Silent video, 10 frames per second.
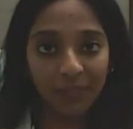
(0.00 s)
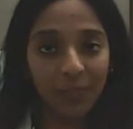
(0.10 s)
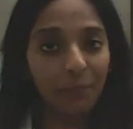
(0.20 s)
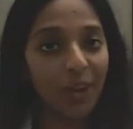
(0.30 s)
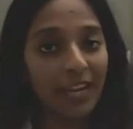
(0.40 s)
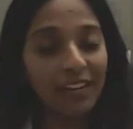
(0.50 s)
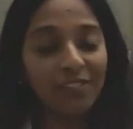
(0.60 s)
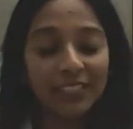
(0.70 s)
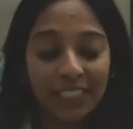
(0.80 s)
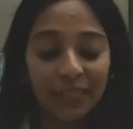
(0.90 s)
the brain
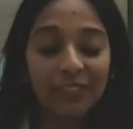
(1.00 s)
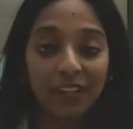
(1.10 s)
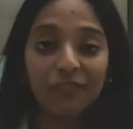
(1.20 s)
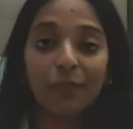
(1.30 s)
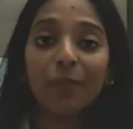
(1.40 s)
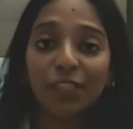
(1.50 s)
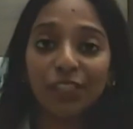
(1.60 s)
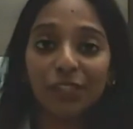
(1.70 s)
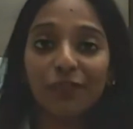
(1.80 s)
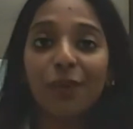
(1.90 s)
receives
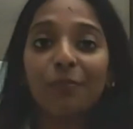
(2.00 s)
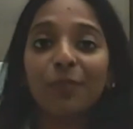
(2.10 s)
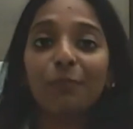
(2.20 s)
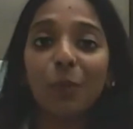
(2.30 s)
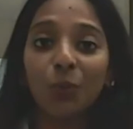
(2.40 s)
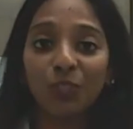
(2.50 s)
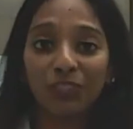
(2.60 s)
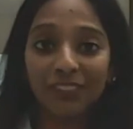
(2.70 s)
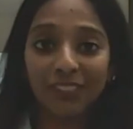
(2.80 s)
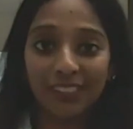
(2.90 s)
information from the both
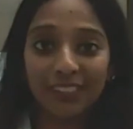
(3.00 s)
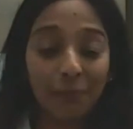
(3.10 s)
ears,